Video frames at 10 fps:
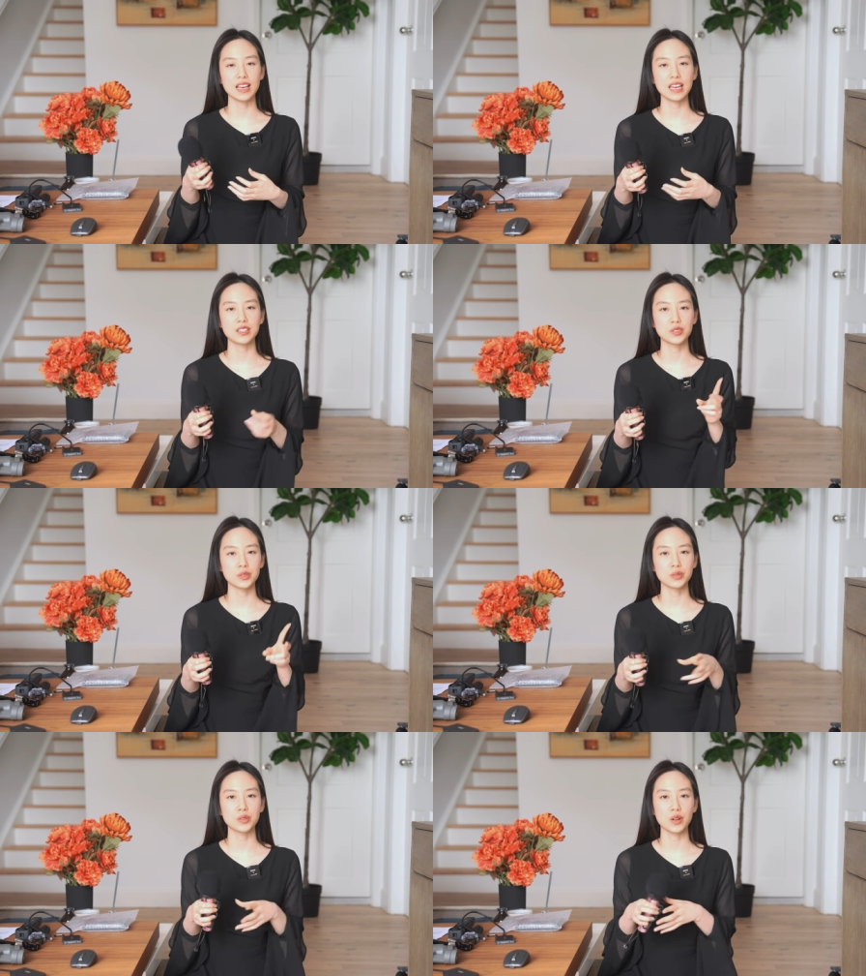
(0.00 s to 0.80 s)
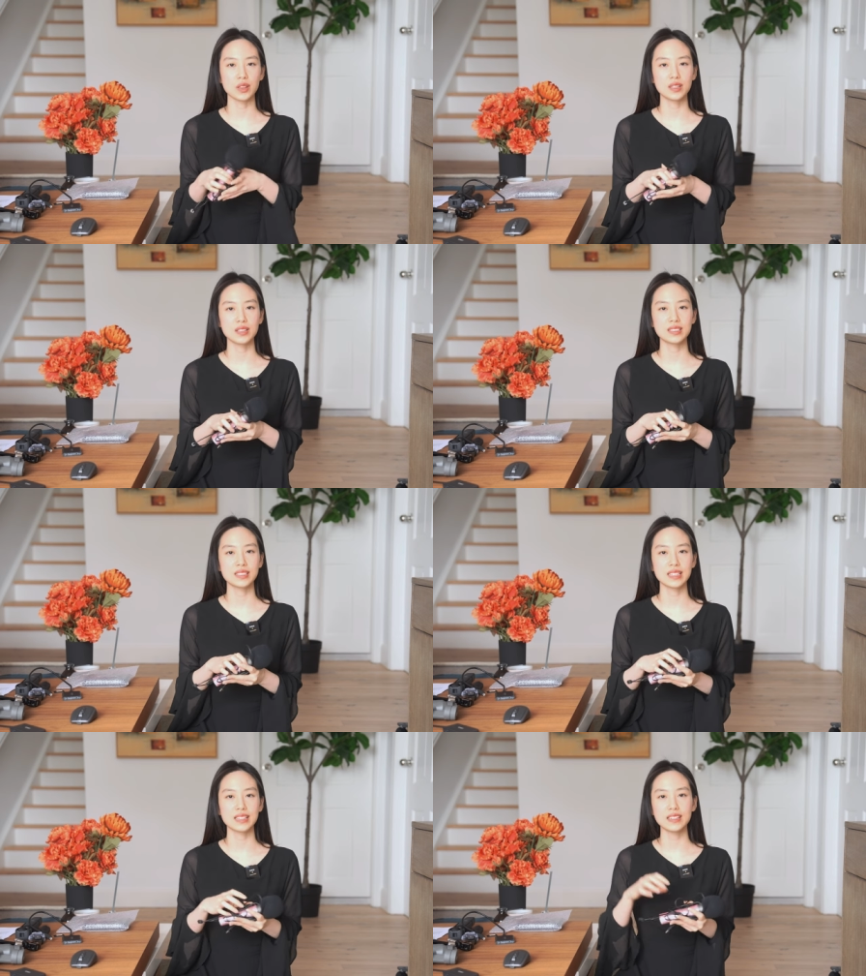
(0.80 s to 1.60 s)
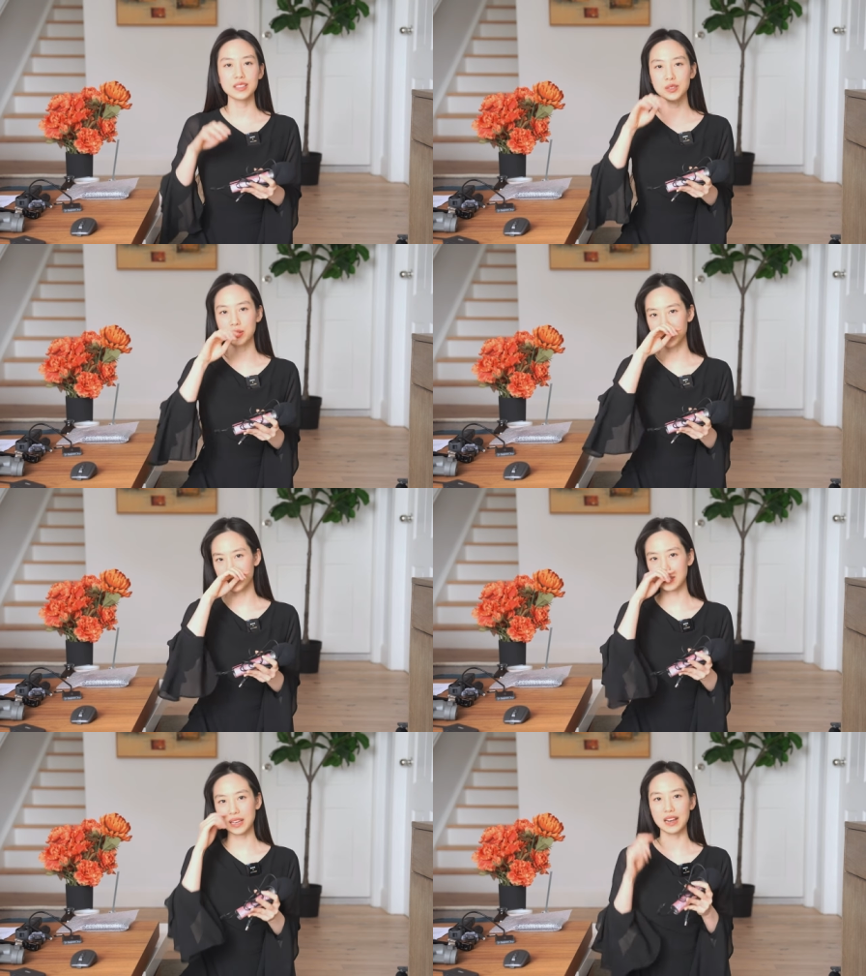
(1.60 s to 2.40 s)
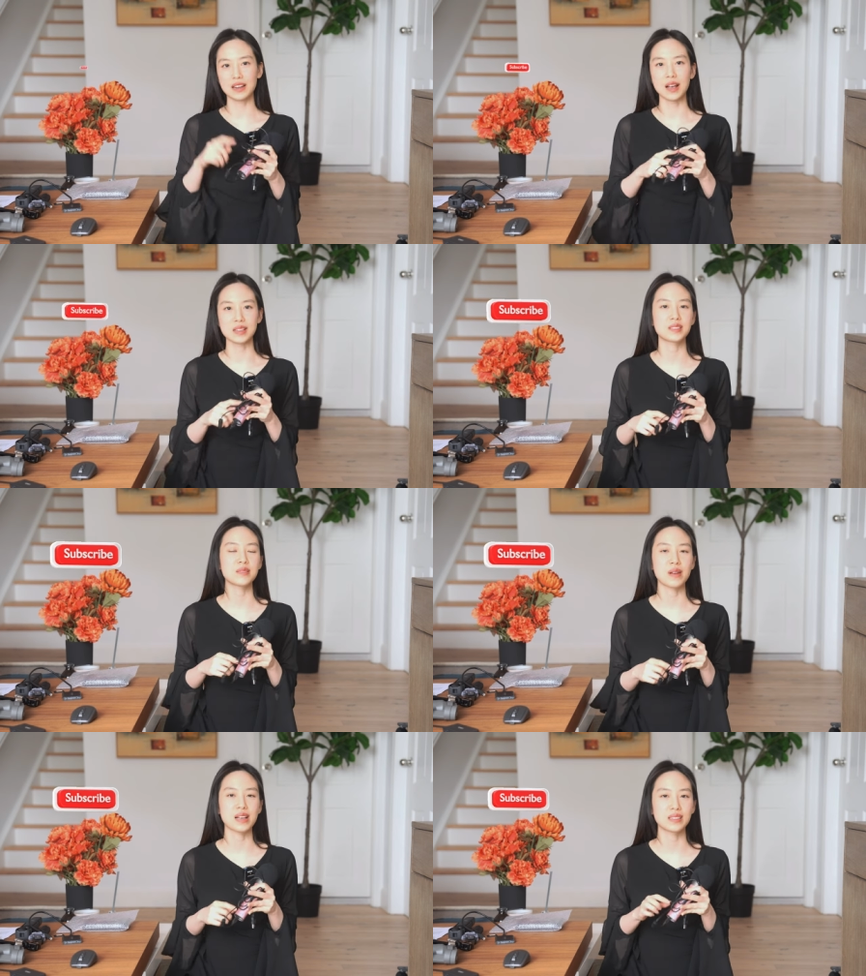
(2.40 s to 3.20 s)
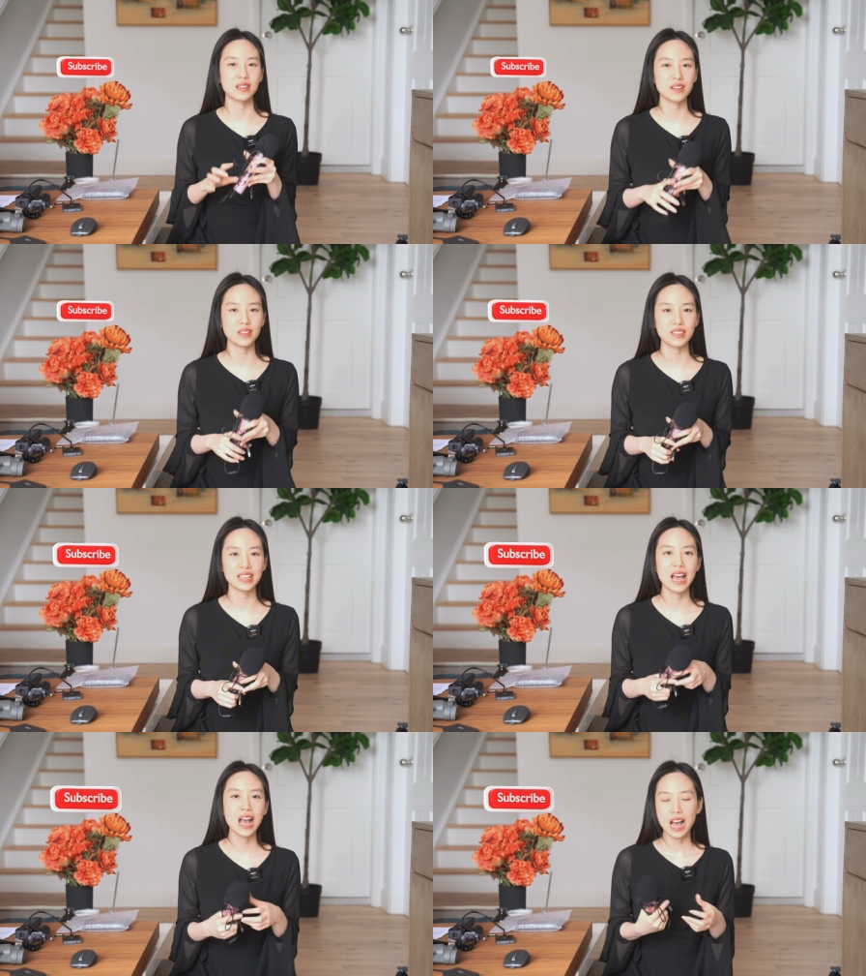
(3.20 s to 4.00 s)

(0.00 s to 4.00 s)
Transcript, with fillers: and $2 sticker to kind of customize the look of it.